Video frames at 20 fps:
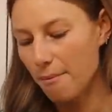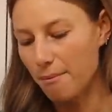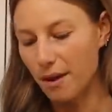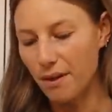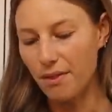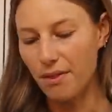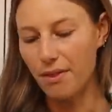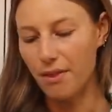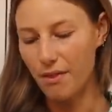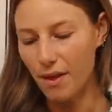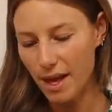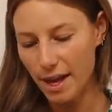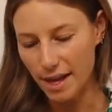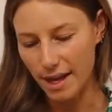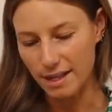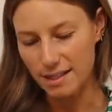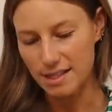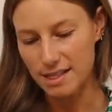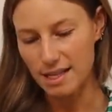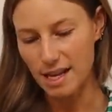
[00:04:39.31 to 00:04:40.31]
But
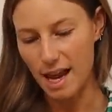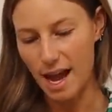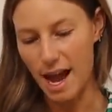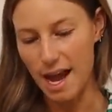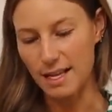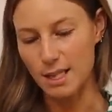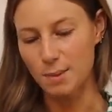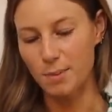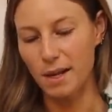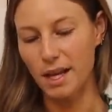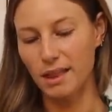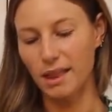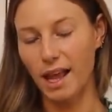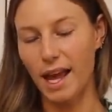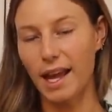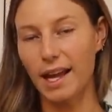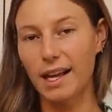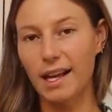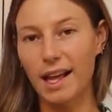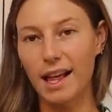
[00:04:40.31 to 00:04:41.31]
this has been
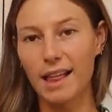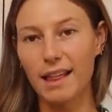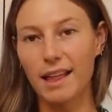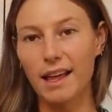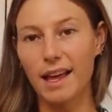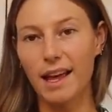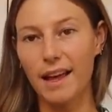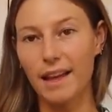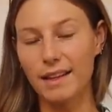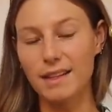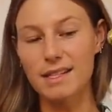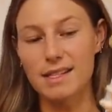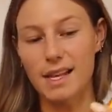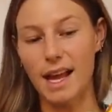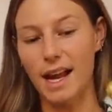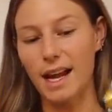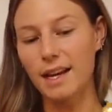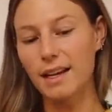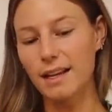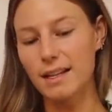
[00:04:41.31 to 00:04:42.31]
like
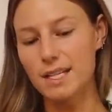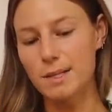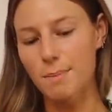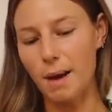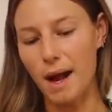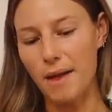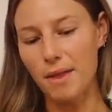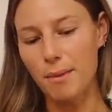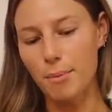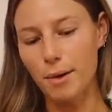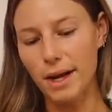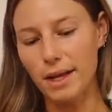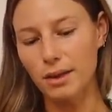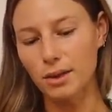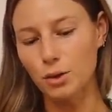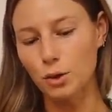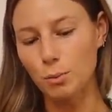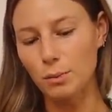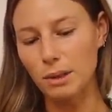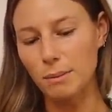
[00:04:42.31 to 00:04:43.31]
insane. It's by the
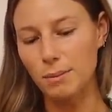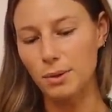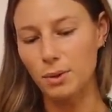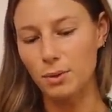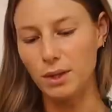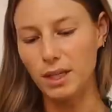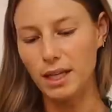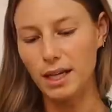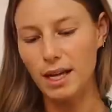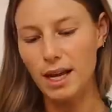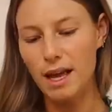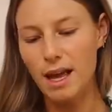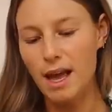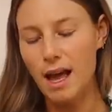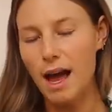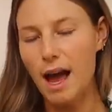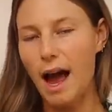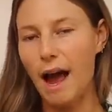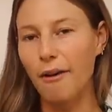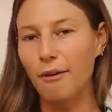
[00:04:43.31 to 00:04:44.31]
brand Lumi Beauty.
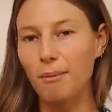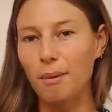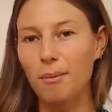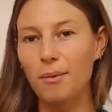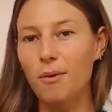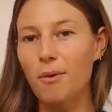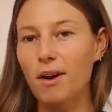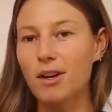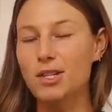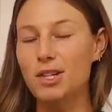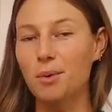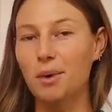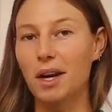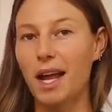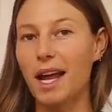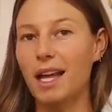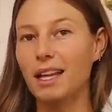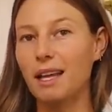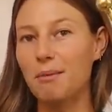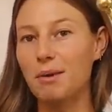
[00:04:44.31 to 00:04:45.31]
I remember watching one
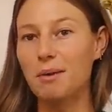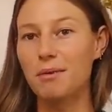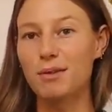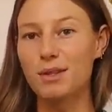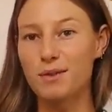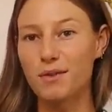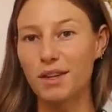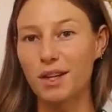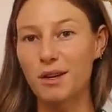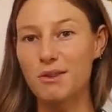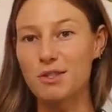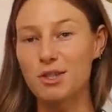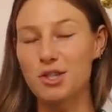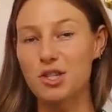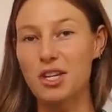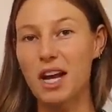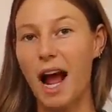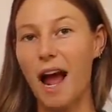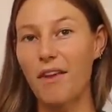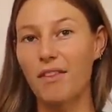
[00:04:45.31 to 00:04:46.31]
of Hailey Bieber's videos and
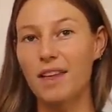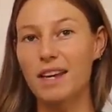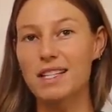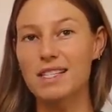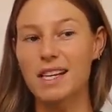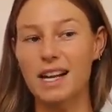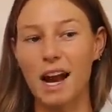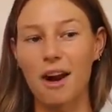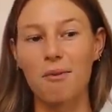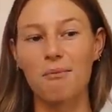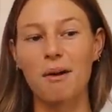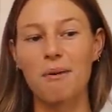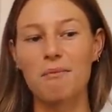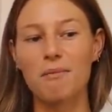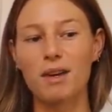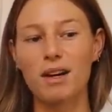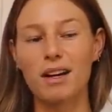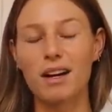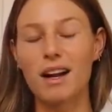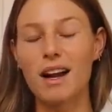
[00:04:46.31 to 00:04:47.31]
she had this and I
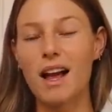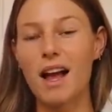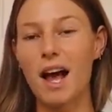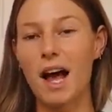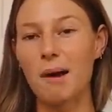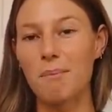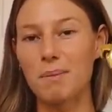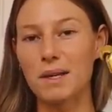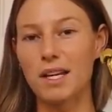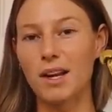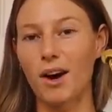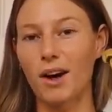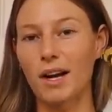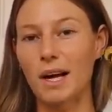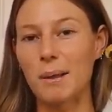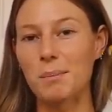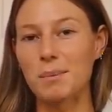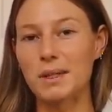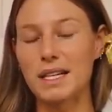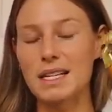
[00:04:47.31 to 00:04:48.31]
remember a PR
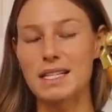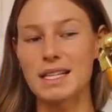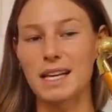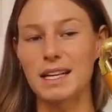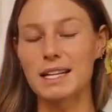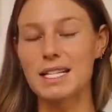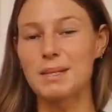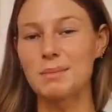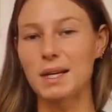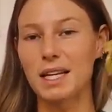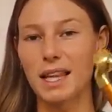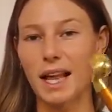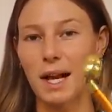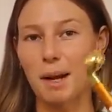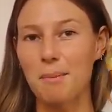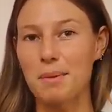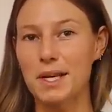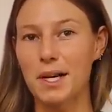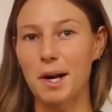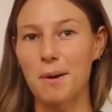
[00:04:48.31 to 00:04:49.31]
company sent it to me in like
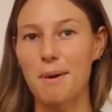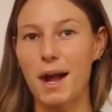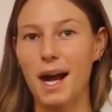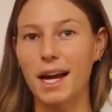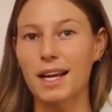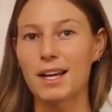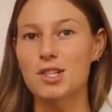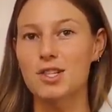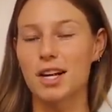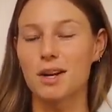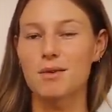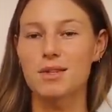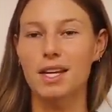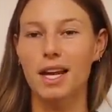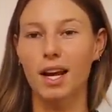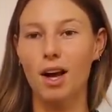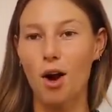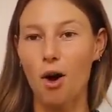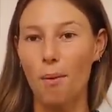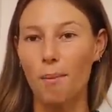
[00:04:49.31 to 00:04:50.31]
a PR package and I was
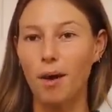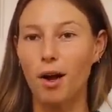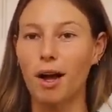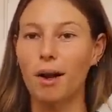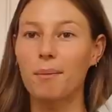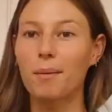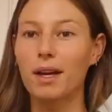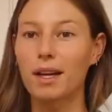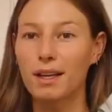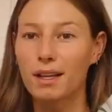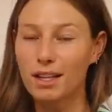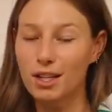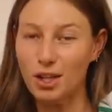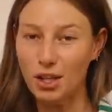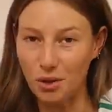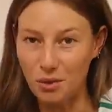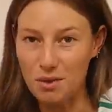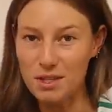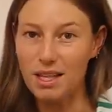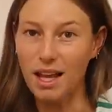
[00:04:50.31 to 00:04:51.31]
like, oh my God, I'm gonna
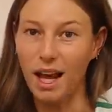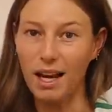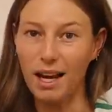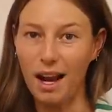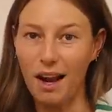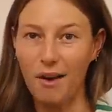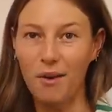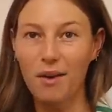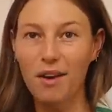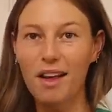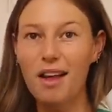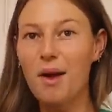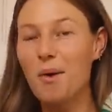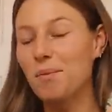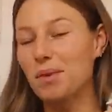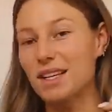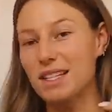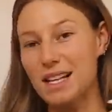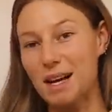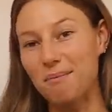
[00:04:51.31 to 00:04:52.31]
use that now
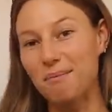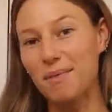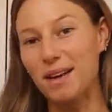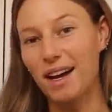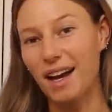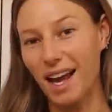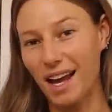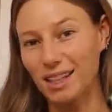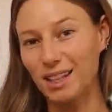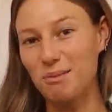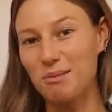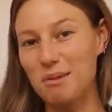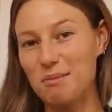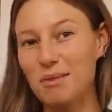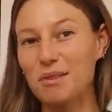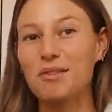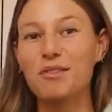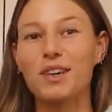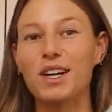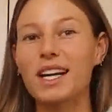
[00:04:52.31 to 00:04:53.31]
because I'm a Hailey
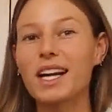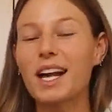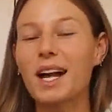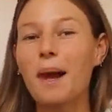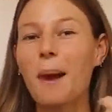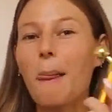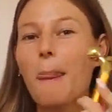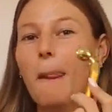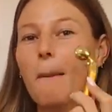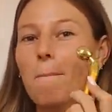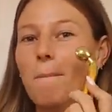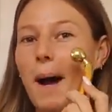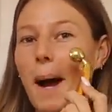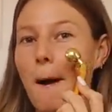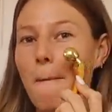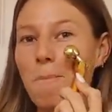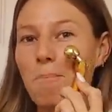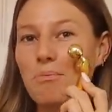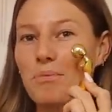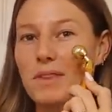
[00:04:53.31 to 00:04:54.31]
Bieber freak.
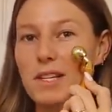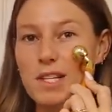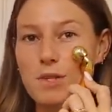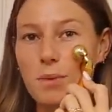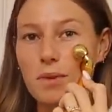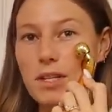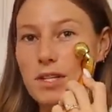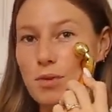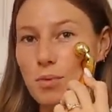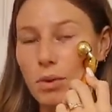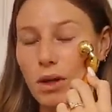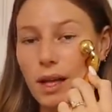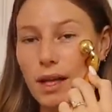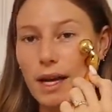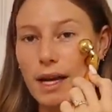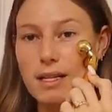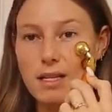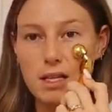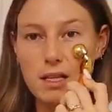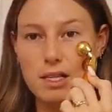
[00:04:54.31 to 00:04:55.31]
But this one is really
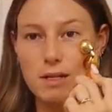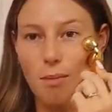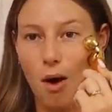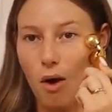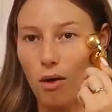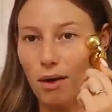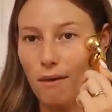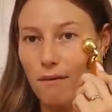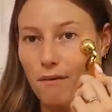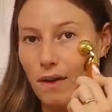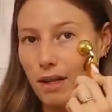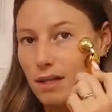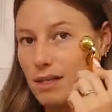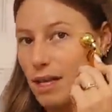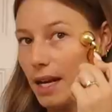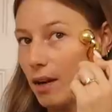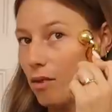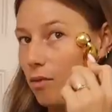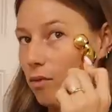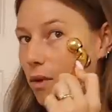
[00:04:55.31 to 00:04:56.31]
nice and small. It fits
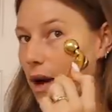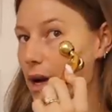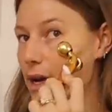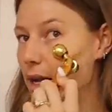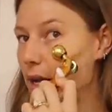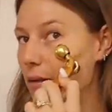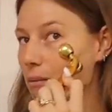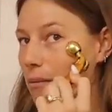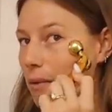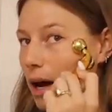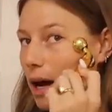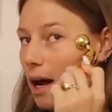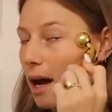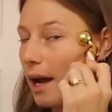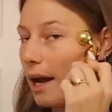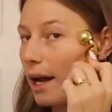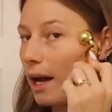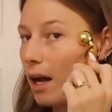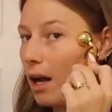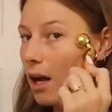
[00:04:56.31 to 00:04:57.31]
like right in
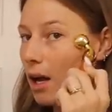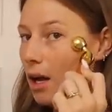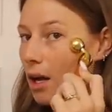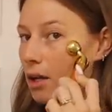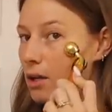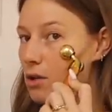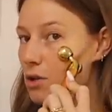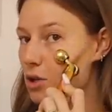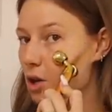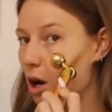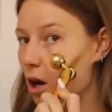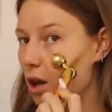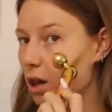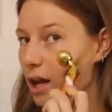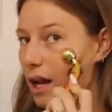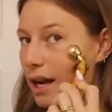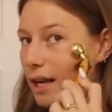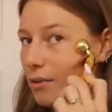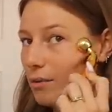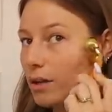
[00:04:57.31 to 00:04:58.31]
my
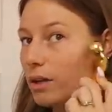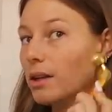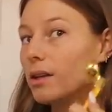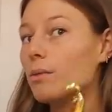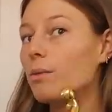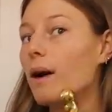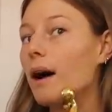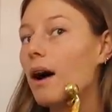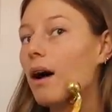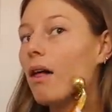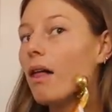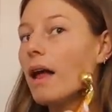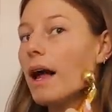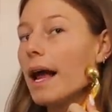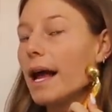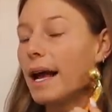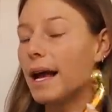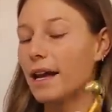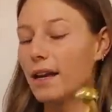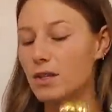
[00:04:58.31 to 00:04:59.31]
jawline really well.
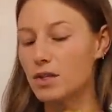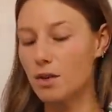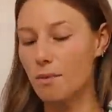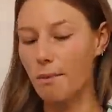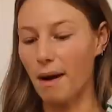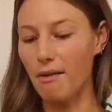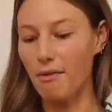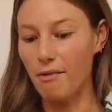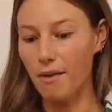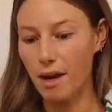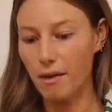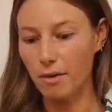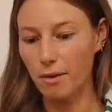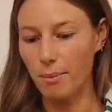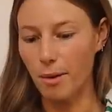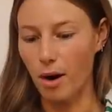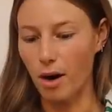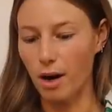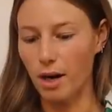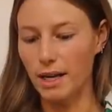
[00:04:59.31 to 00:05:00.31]
And my
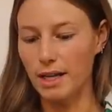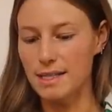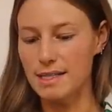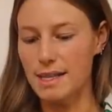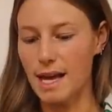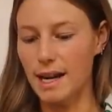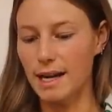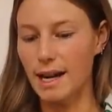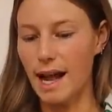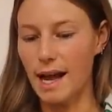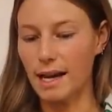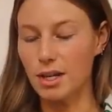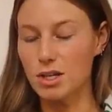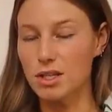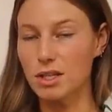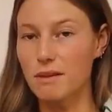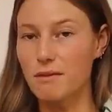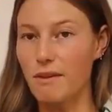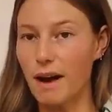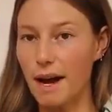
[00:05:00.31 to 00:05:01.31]
favorite part is that it
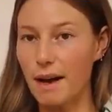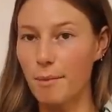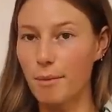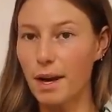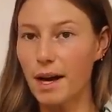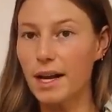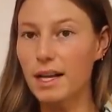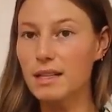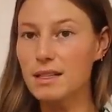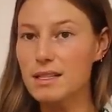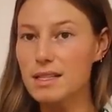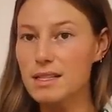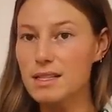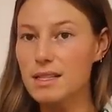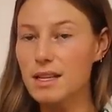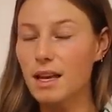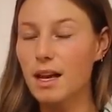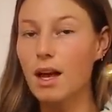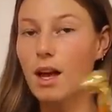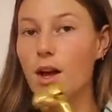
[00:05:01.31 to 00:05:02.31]
actually
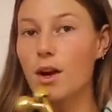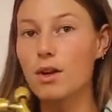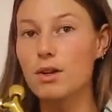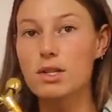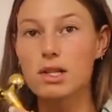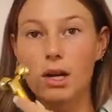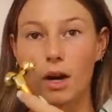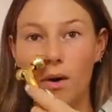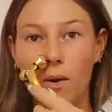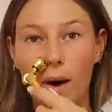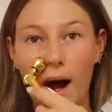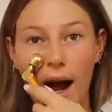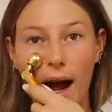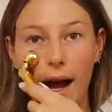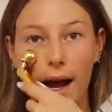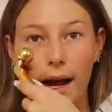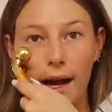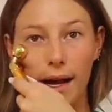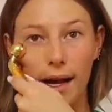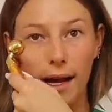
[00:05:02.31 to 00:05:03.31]
vibrates. So
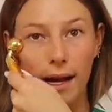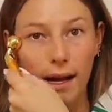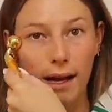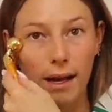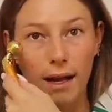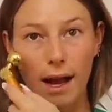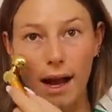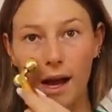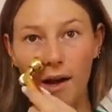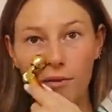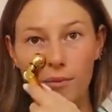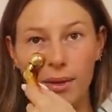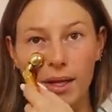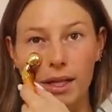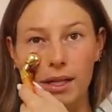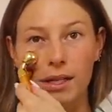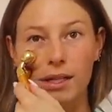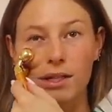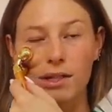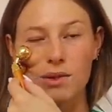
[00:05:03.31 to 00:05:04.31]
I have
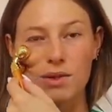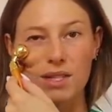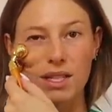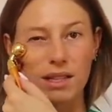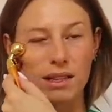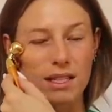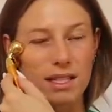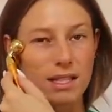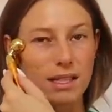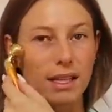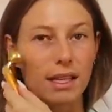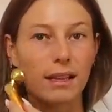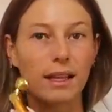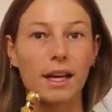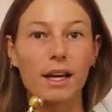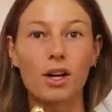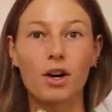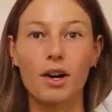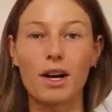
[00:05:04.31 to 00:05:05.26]
been using this thing like